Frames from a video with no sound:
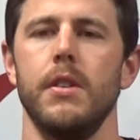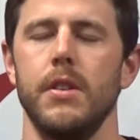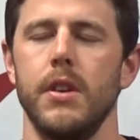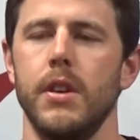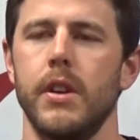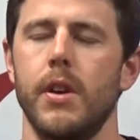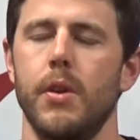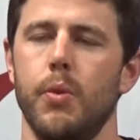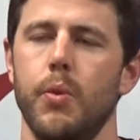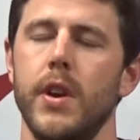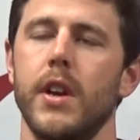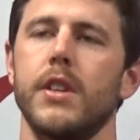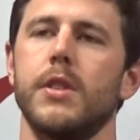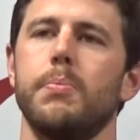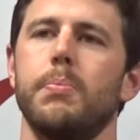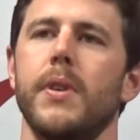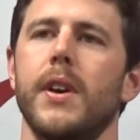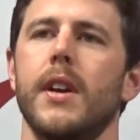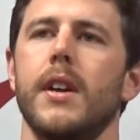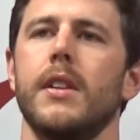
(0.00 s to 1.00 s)
you know, we
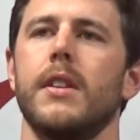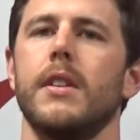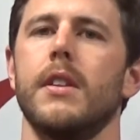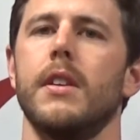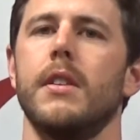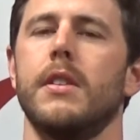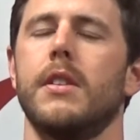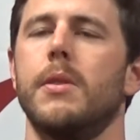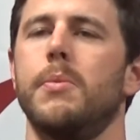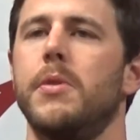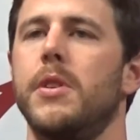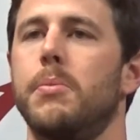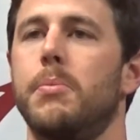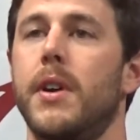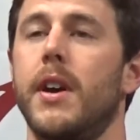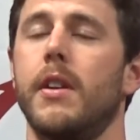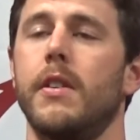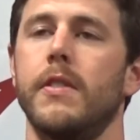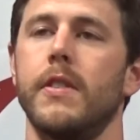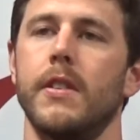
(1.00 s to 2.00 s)
expect to be
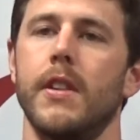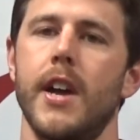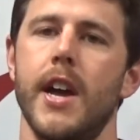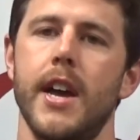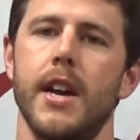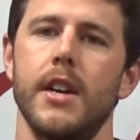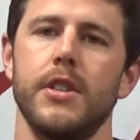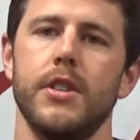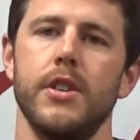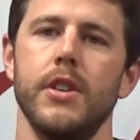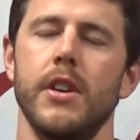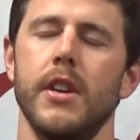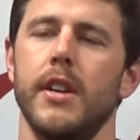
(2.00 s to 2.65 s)
better than last year.